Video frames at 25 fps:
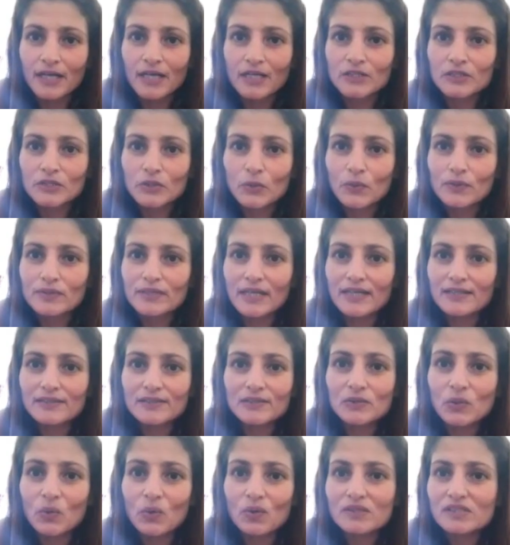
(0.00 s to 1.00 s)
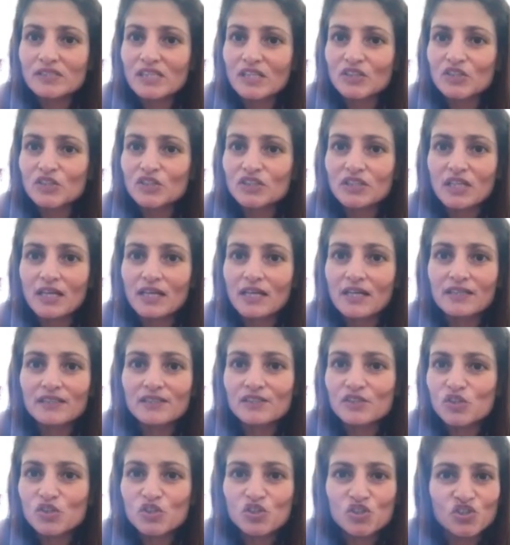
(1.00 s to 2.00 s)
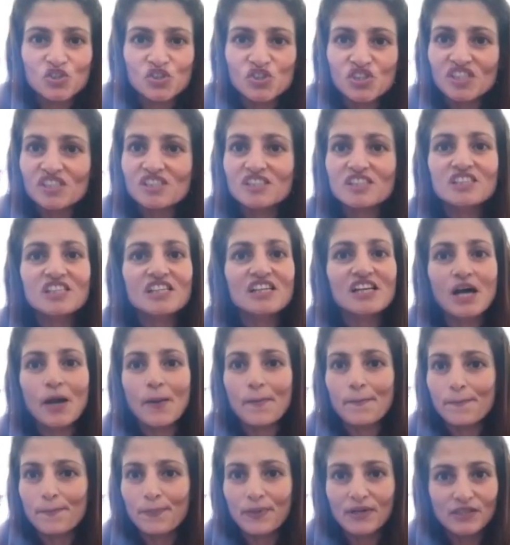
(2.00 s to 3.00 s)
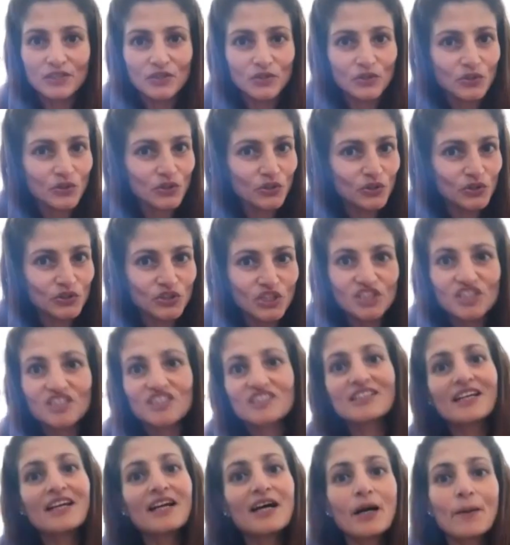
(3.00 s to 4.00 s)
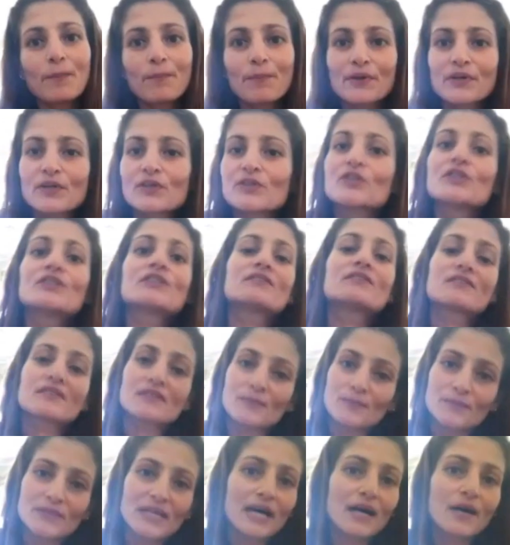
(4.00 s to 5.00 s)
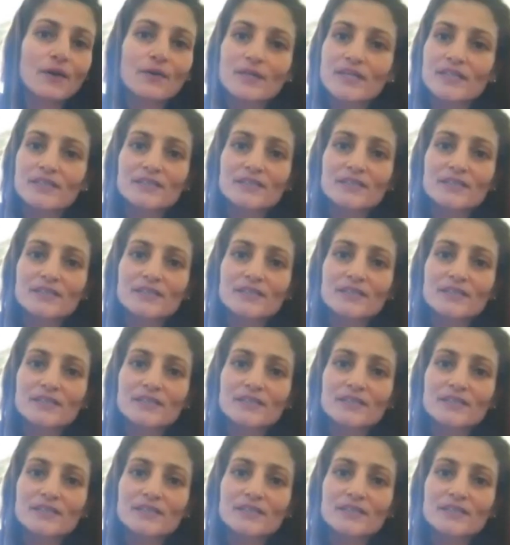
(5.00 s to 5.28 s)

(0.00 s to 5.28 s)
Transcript: So there's no such thing as just an up and you just stay up and you just come down.